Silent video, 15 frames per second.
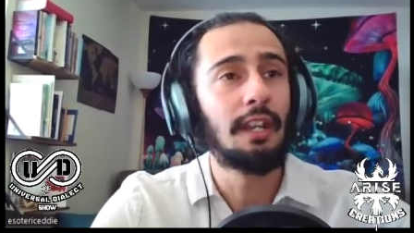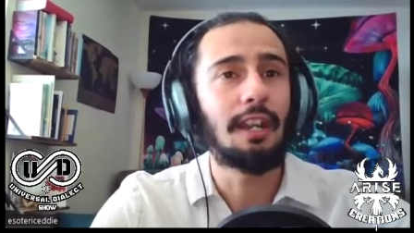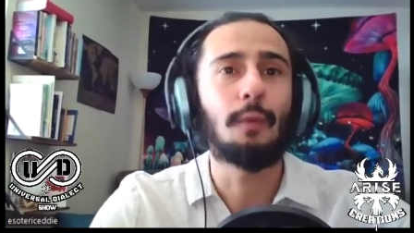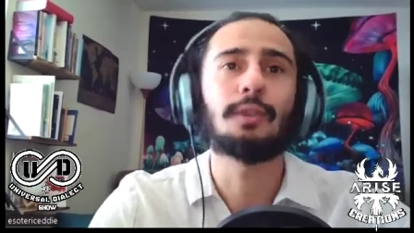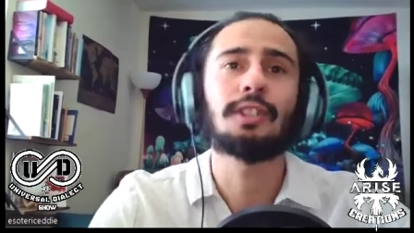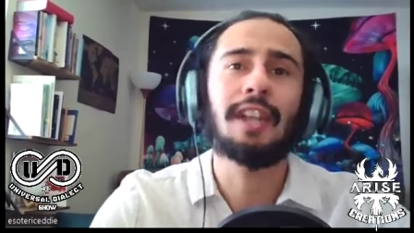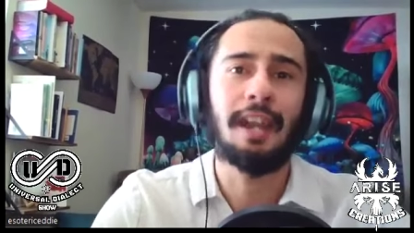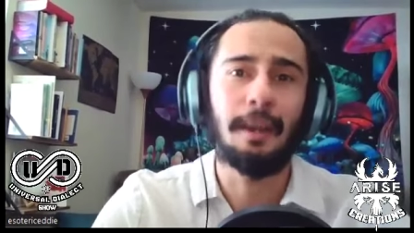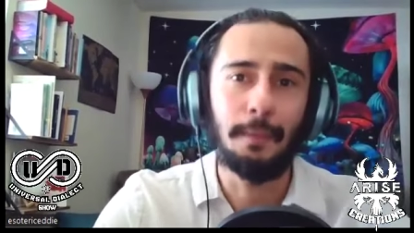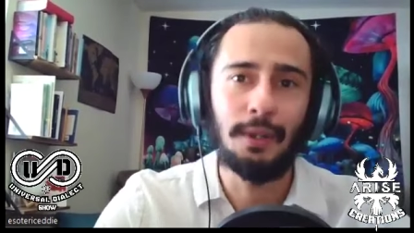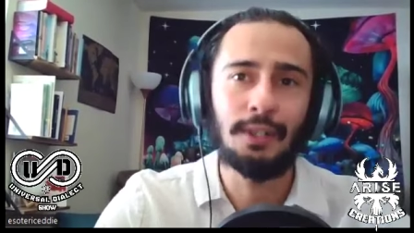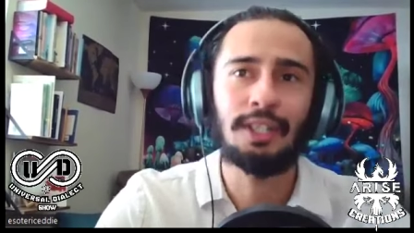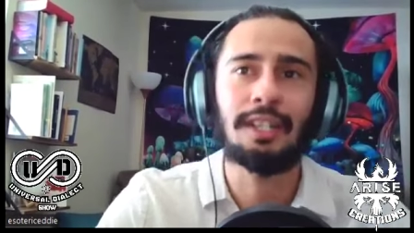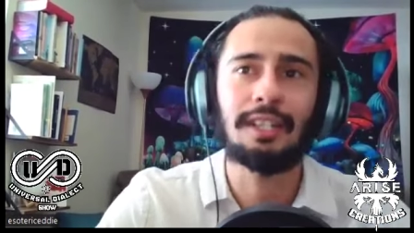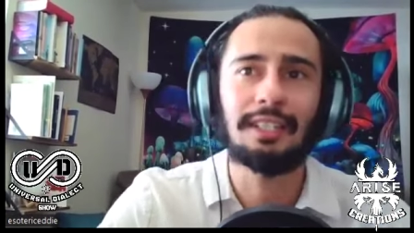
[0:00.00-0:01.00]
and was kind of
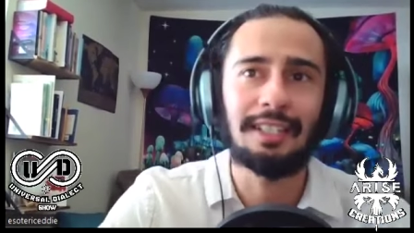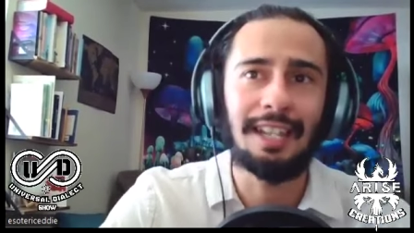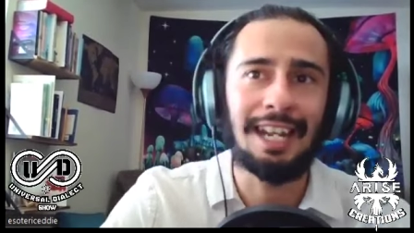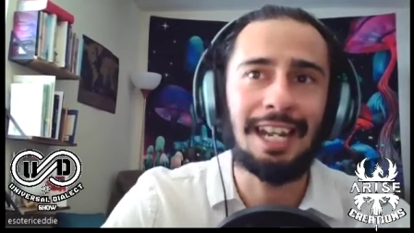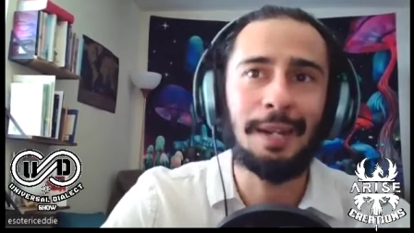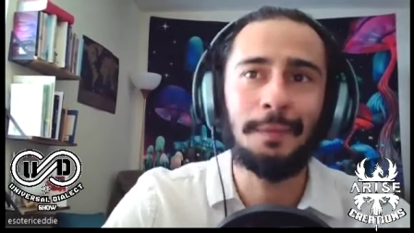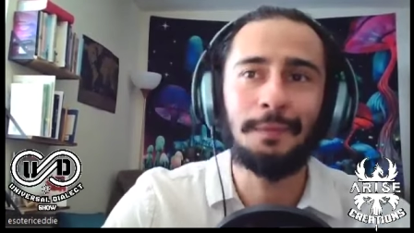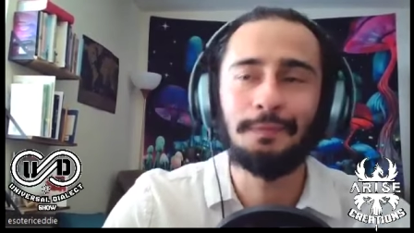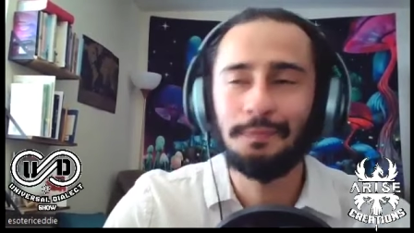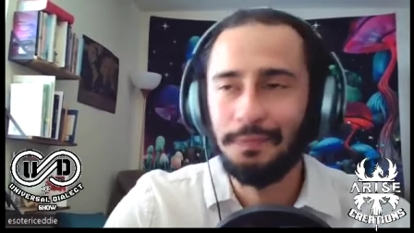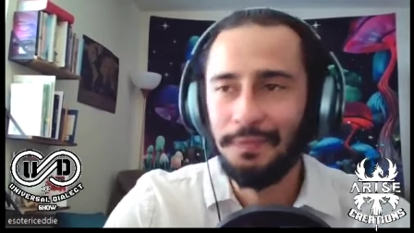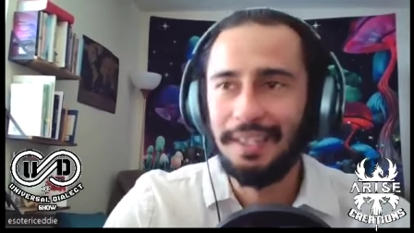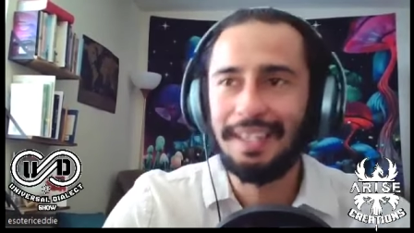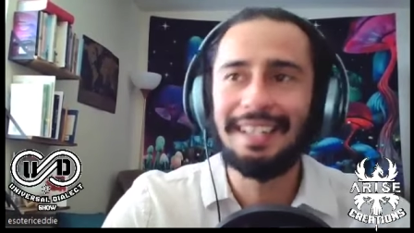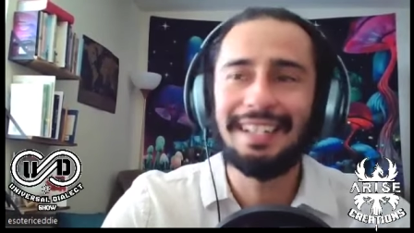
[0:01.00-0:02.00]
pushing the same
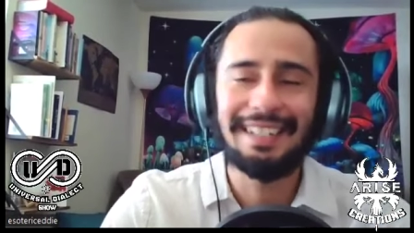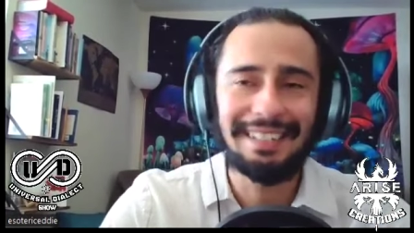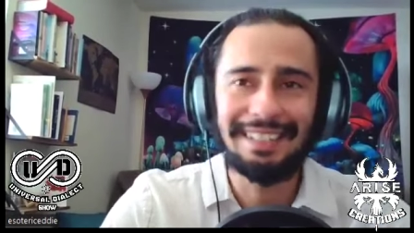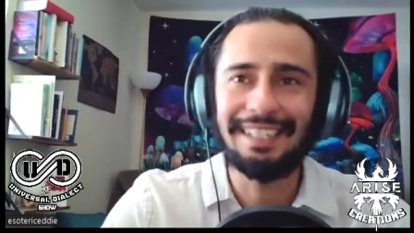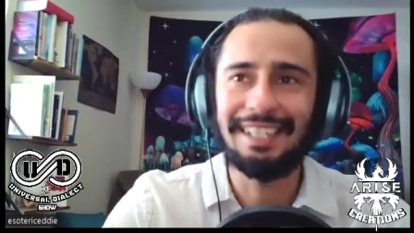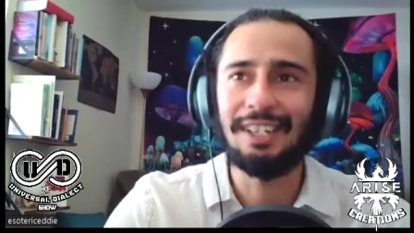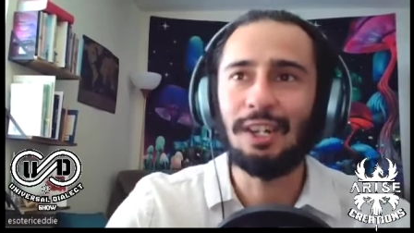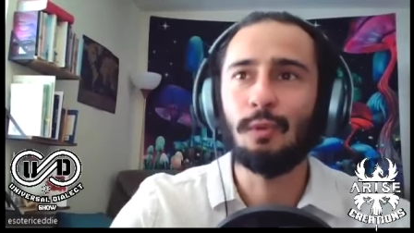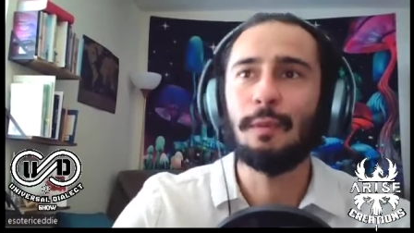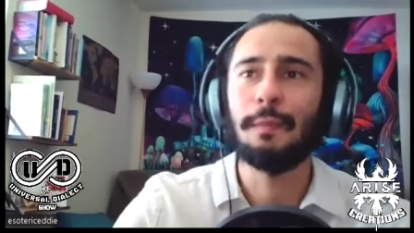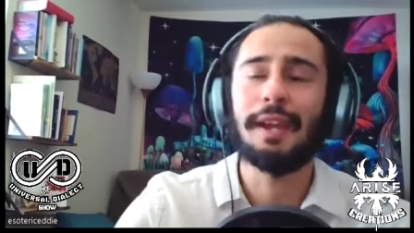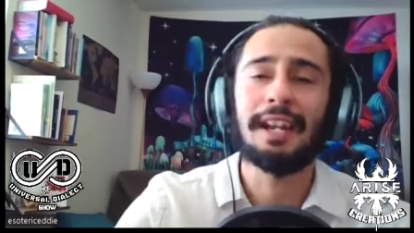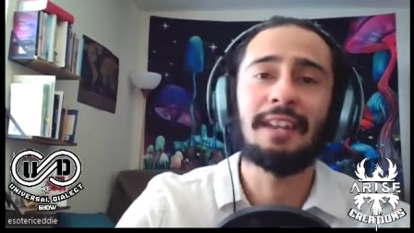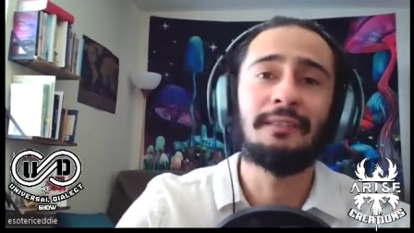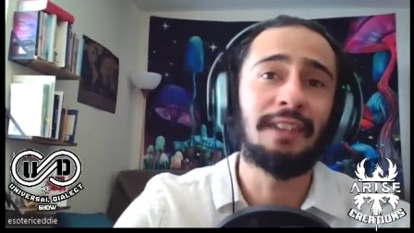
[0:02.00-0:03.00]
you know
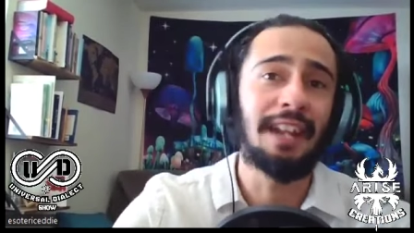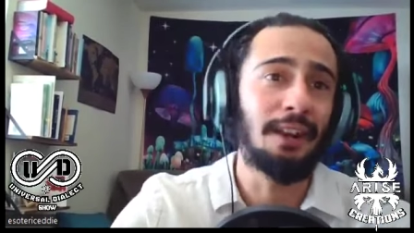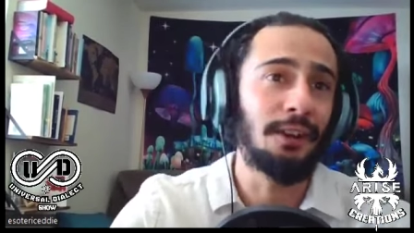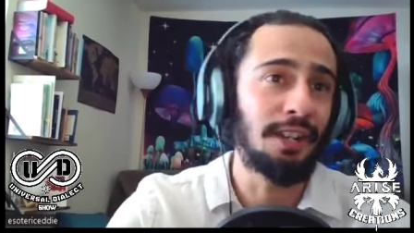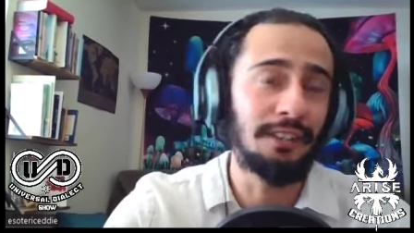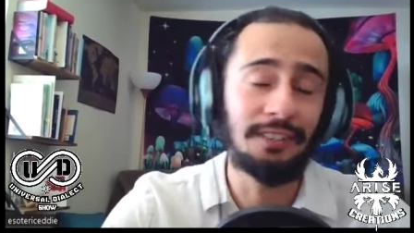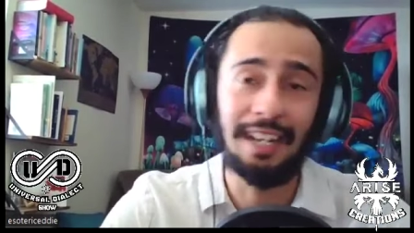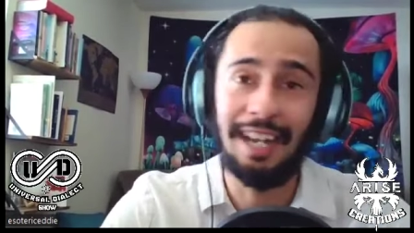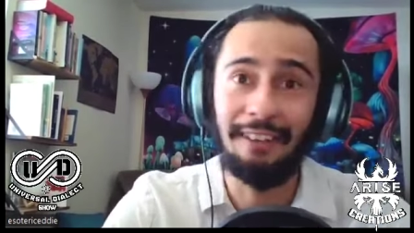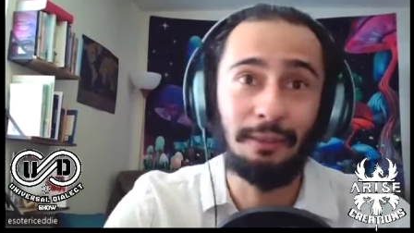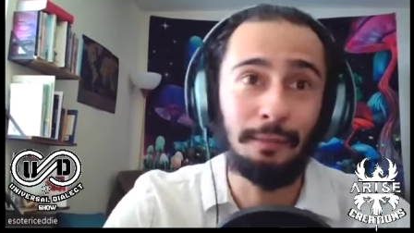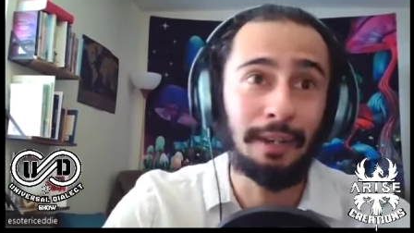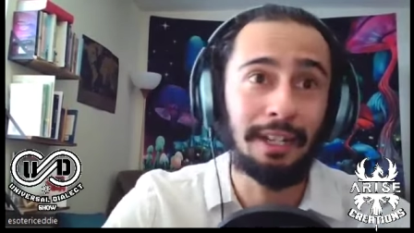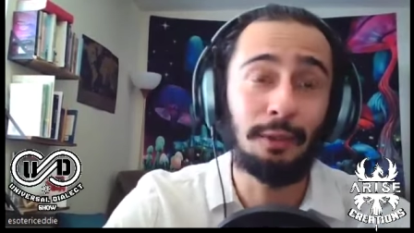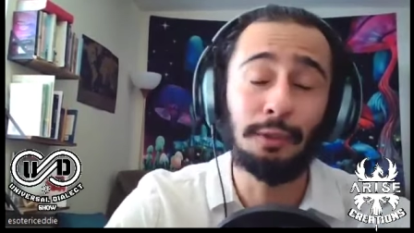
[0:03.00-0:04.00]
repetitive narratives that
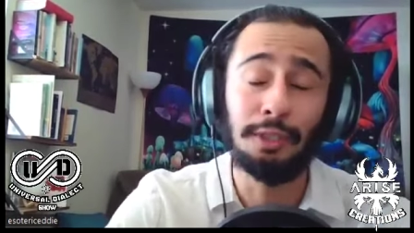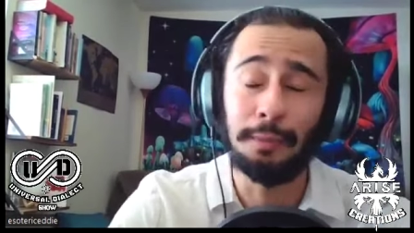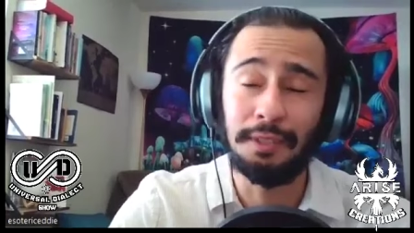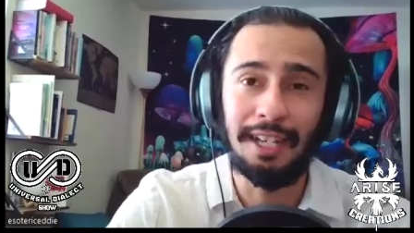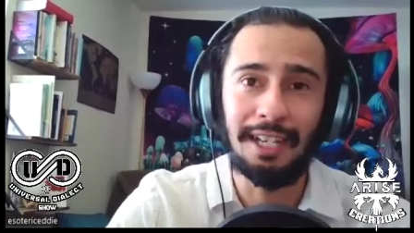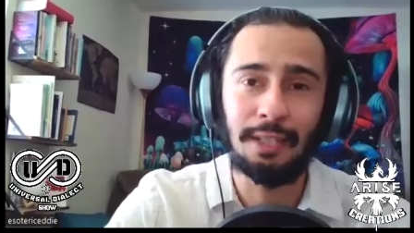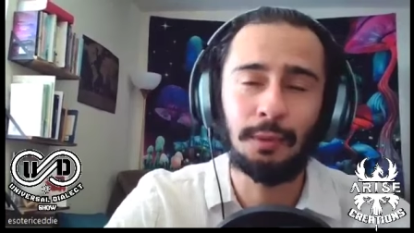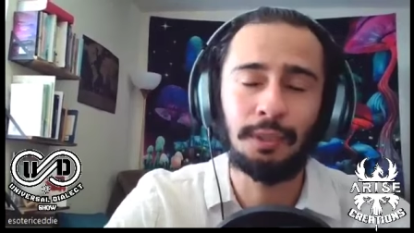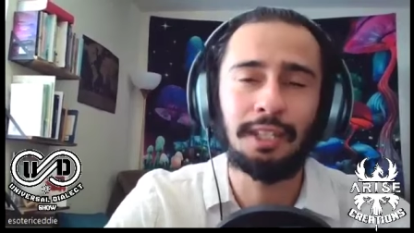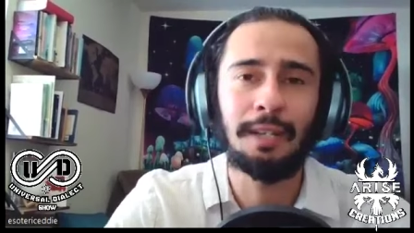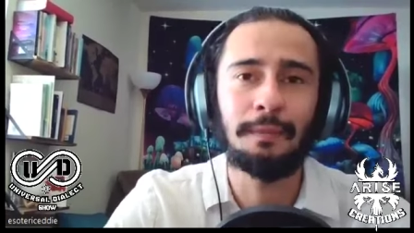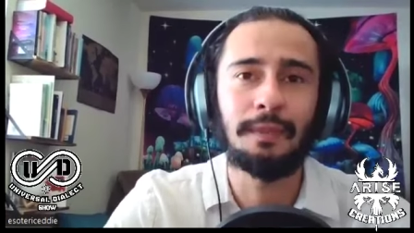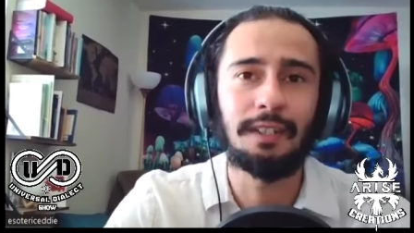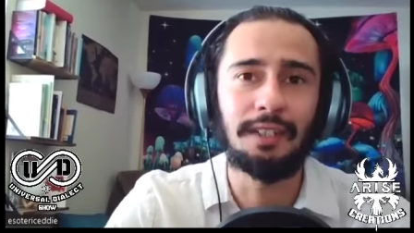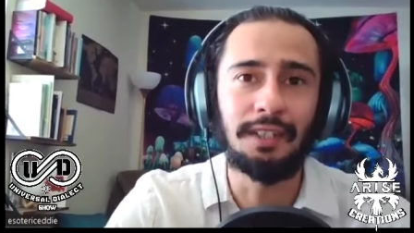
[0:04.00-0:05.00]
everybody who's obsessed with
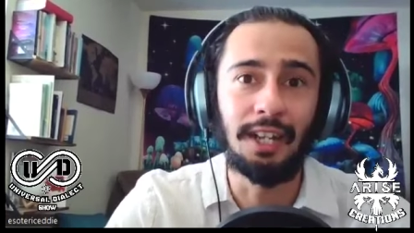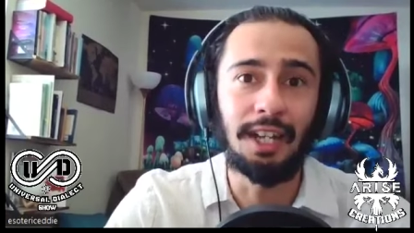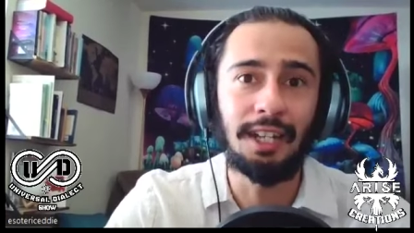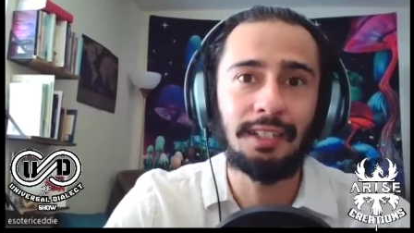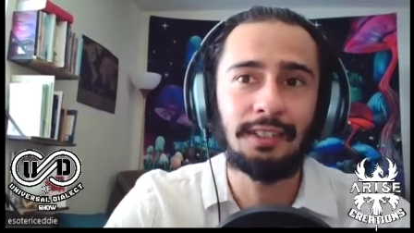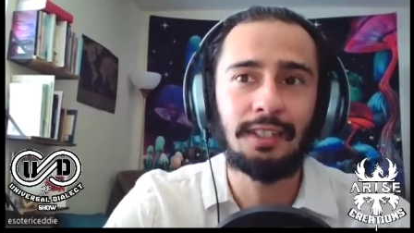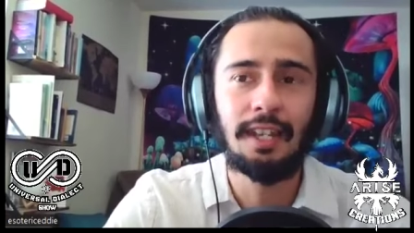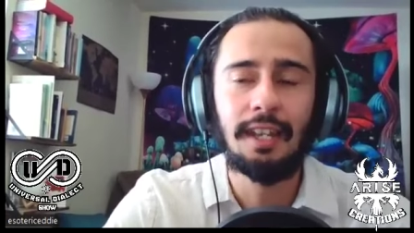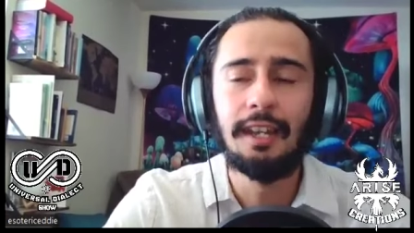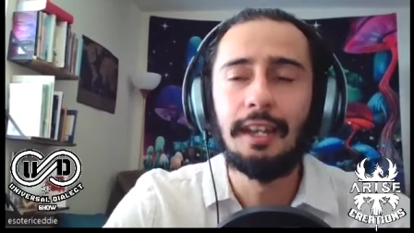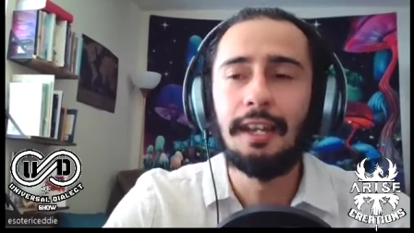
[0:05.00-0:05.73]
him does